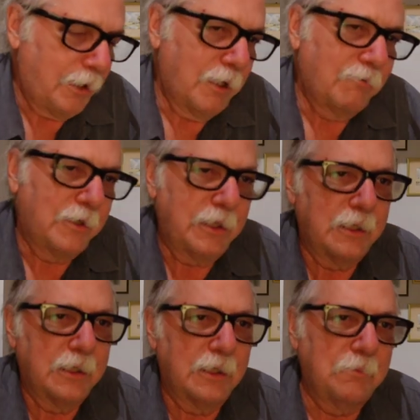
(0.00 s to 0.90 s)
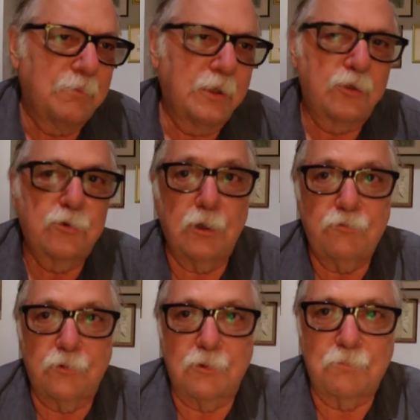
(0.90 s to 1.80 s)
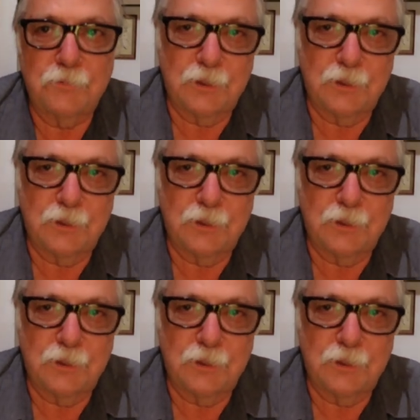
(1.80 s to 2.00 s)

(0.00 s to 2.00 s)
lovely a truffle